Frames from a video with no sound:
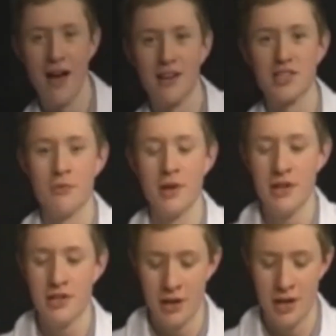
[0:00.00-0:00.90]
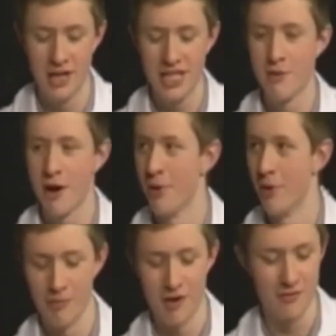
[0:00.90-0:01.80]
back. So we're going to do a little
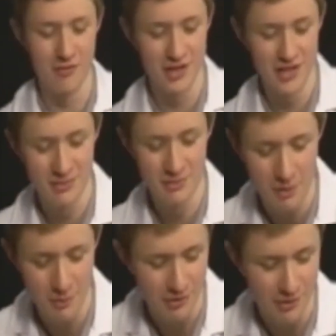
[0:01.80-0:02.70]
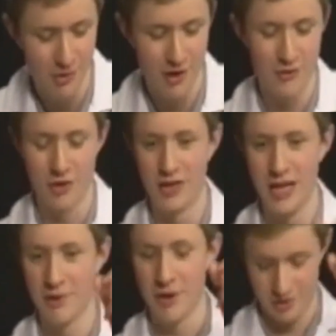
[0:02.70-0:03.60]
experiment on brain freeze. You might be wondering why I've got a
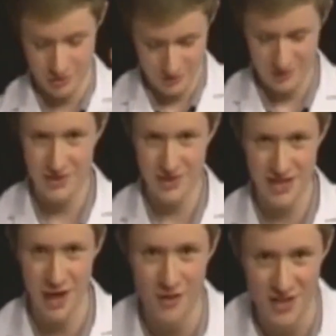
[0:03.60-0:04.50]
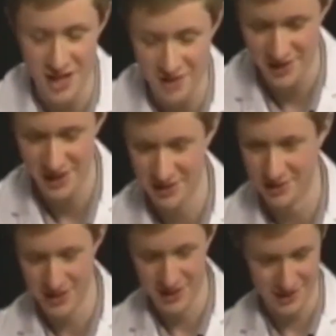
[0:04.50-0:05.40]
lab coat on, just health and safety
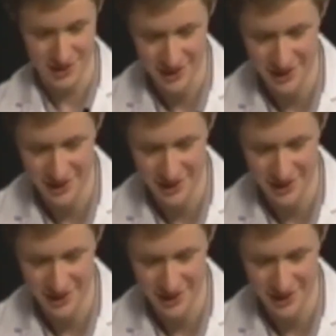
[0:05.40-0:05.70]
and all that, you